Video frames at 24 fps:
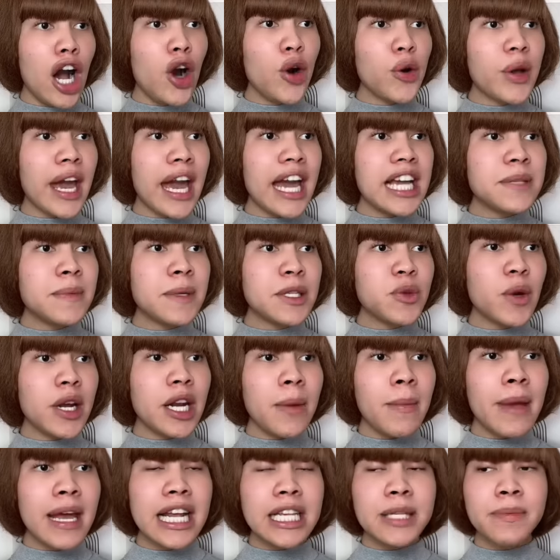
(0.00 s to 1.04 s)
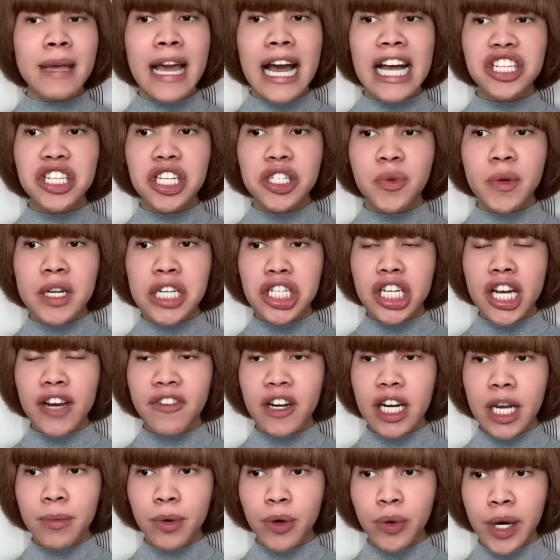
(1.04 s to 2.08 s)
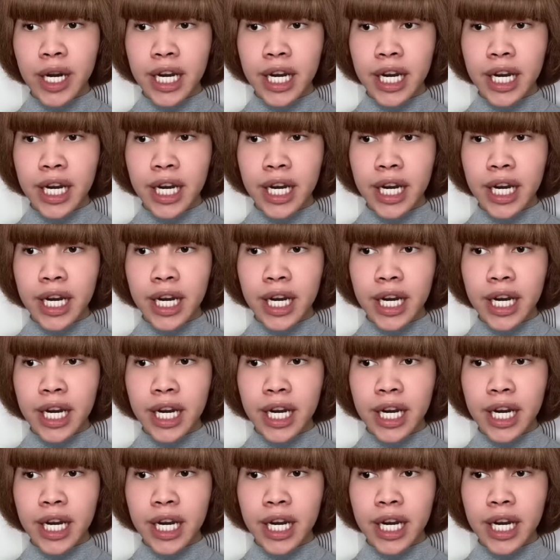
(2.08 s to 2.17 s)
Okay, it's been 20 minutes. Beatrice, what did you get for number